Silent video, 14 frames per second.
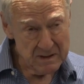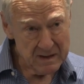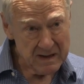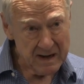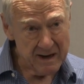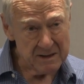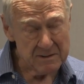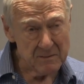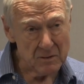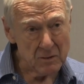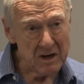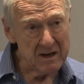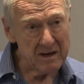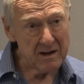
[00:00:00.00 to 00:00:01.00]
a case of
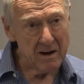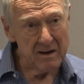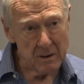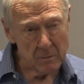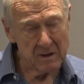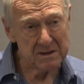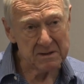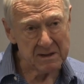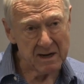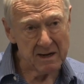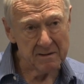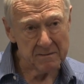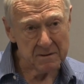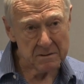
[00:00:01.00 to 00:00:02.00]
looking at only one
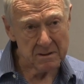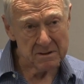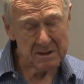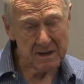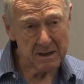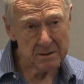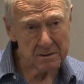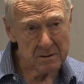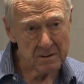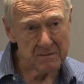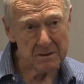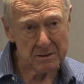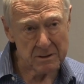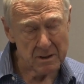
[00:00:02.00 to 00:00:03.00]
side of the transaction, of
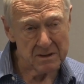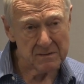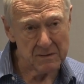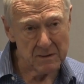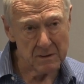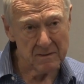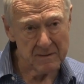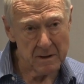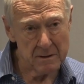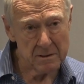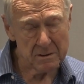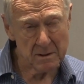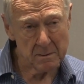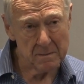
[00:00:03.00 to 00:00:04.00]
the transfer of
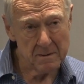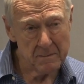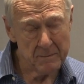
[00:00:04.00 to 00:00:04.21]
ownership.